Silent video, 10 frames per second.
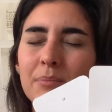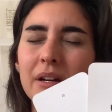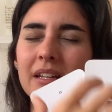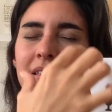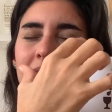But
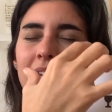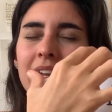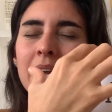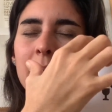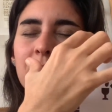it's
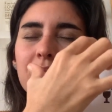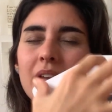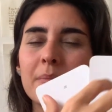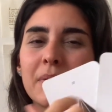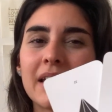like,
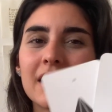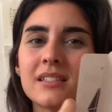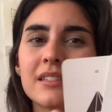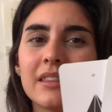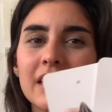
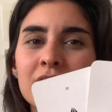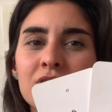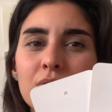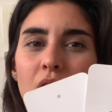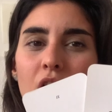because these
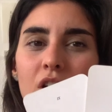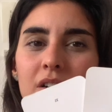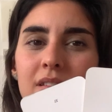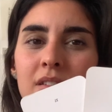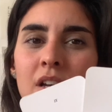two
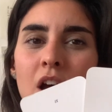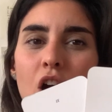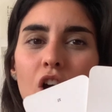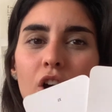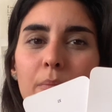cards
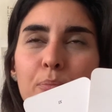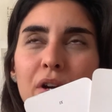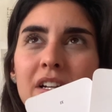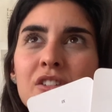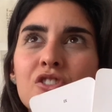
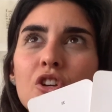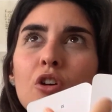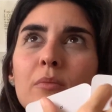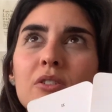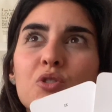bring
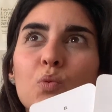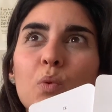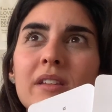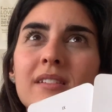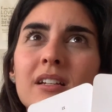so much
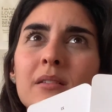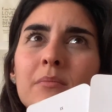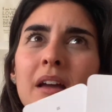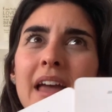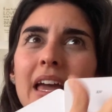
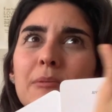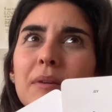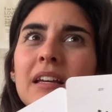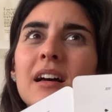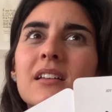wisdom, and
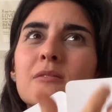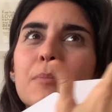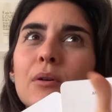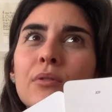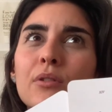because
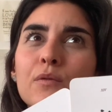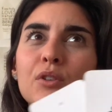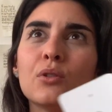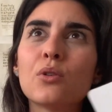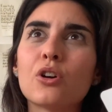both of
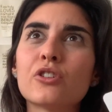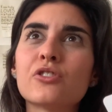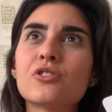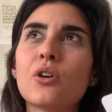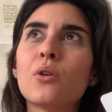you are
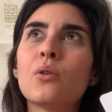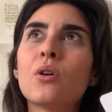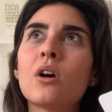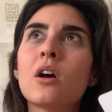so